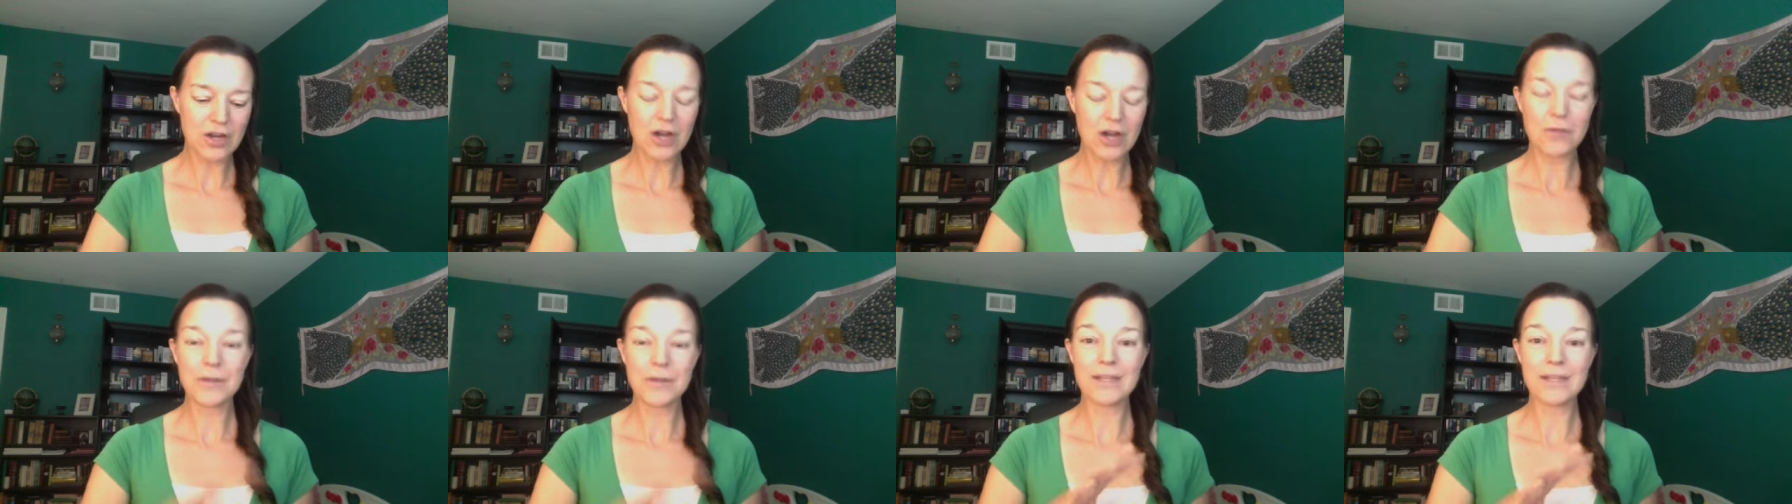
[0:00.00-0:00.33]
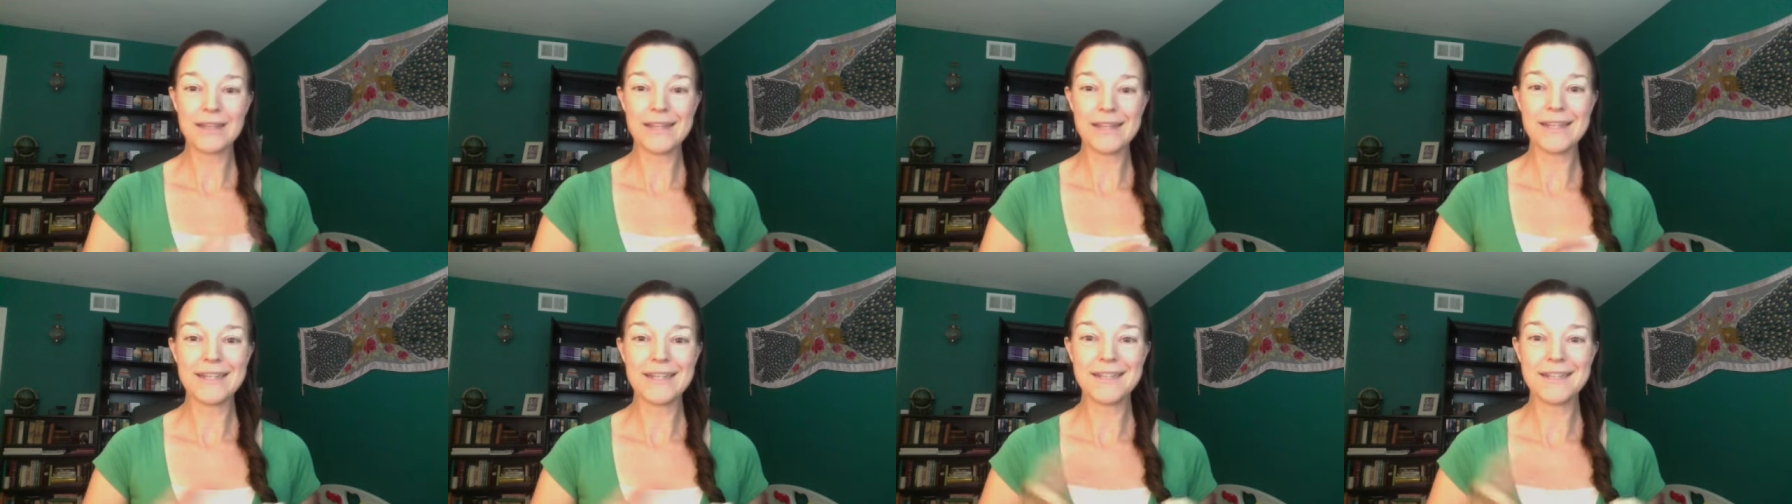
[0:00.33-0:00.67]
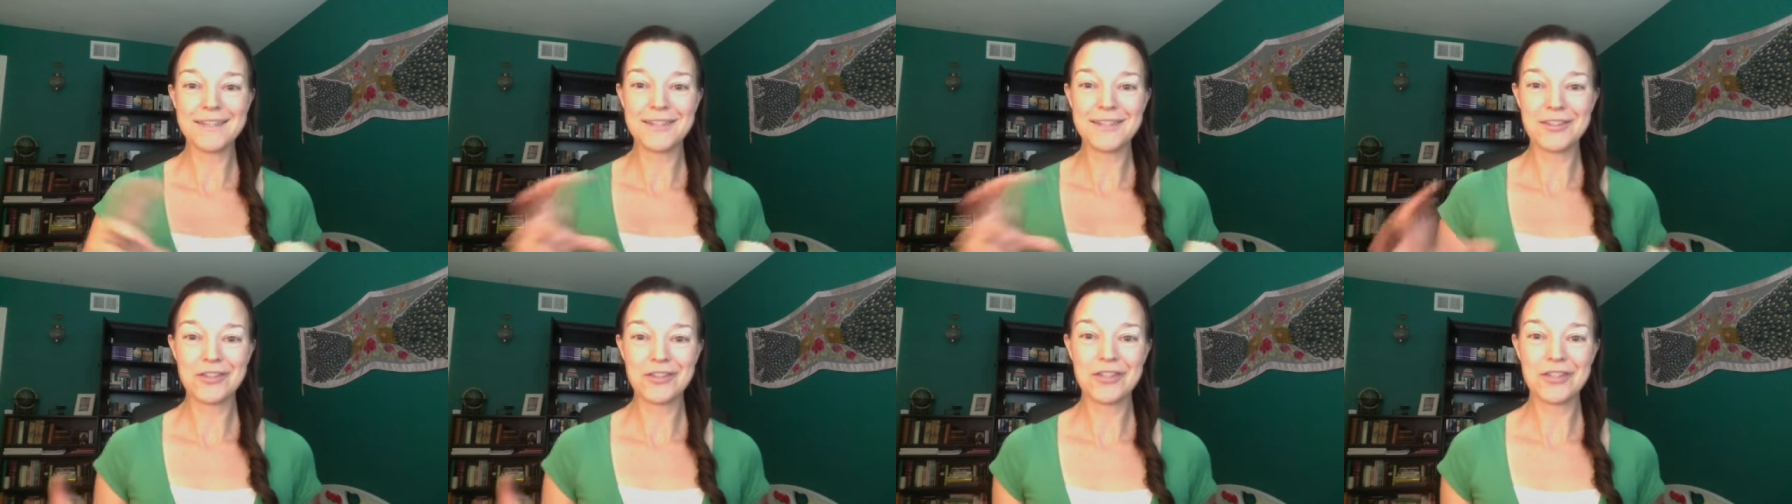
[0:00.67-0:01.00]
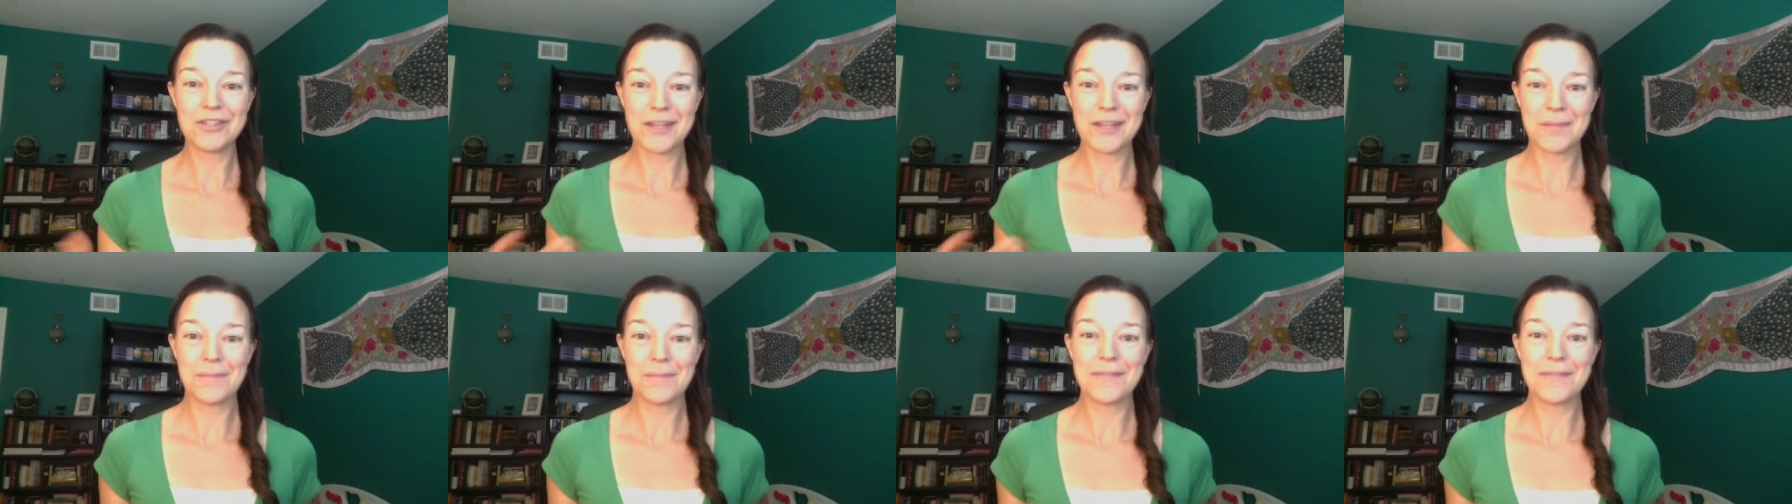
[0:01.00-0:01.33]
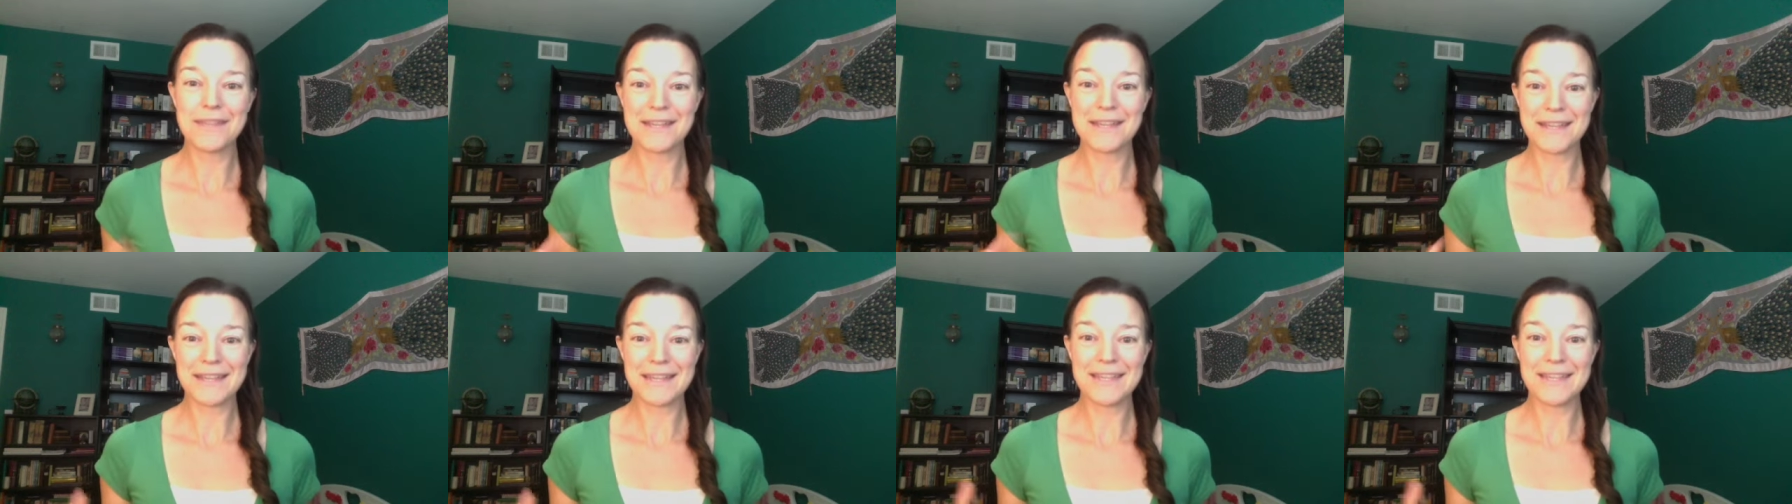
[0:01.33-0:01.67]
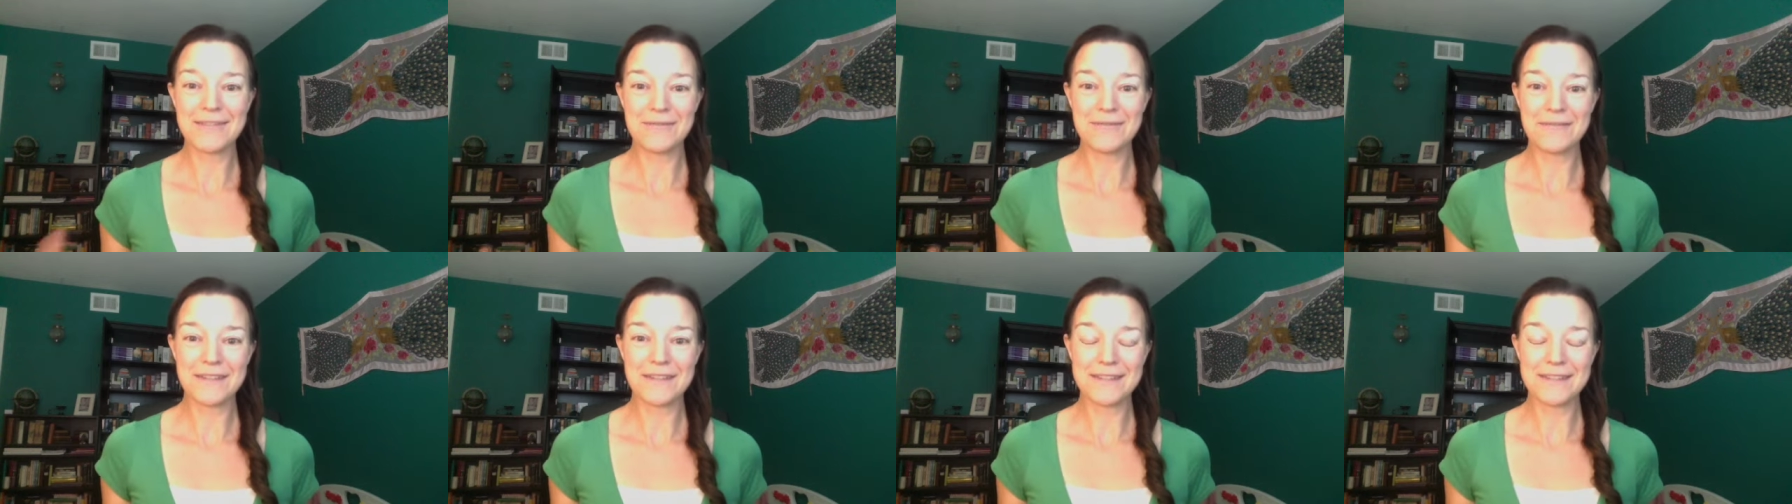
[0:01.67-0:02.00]
are related to something
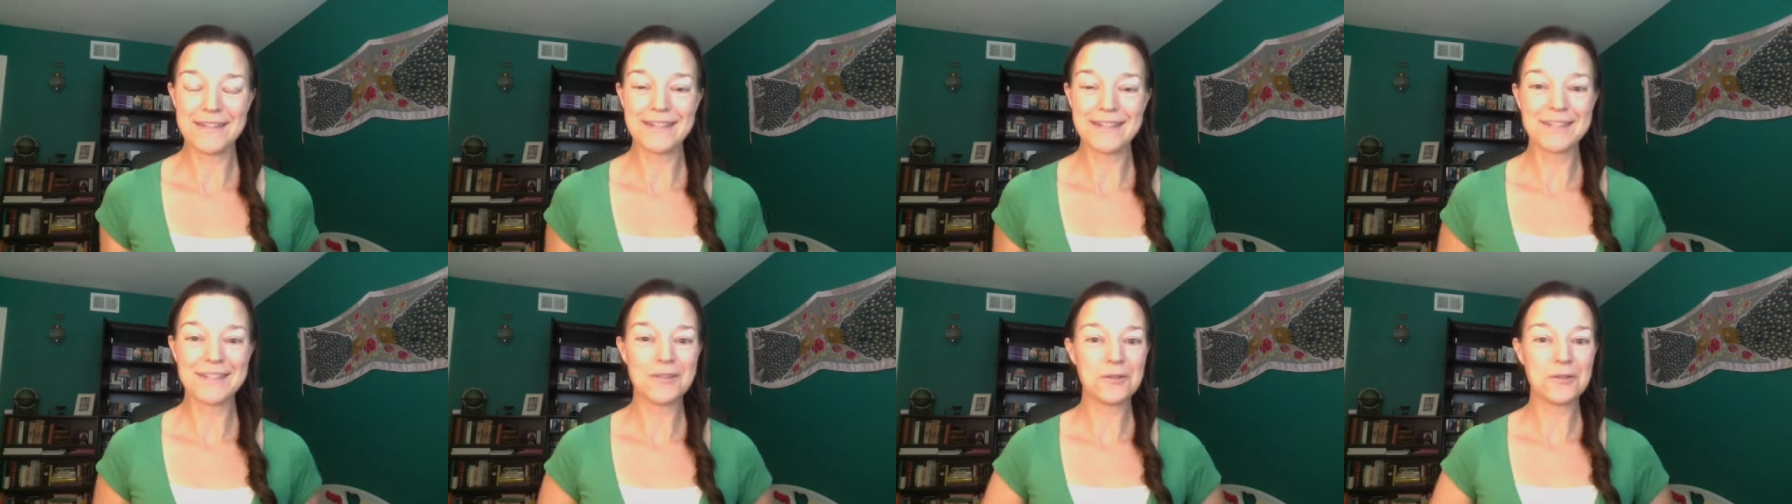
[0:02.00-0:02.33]
in physics.